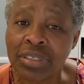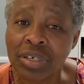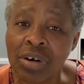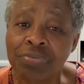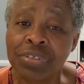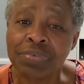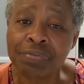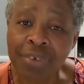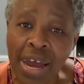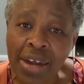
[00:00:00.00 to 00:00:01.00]
of the
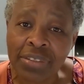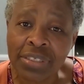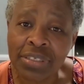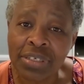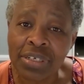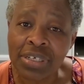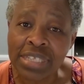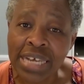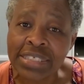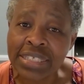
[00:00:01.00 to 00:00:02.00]
fact
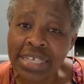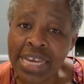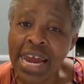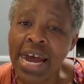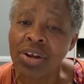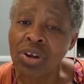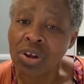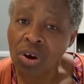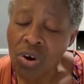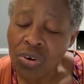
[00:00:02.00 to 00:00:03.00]
that they are
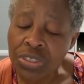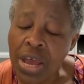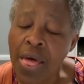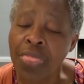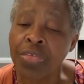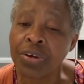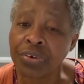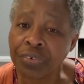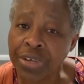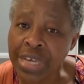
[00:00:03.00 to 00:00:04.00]
God, the
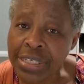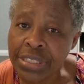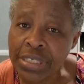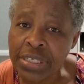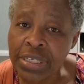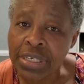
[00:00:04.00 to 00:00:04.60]
Creator,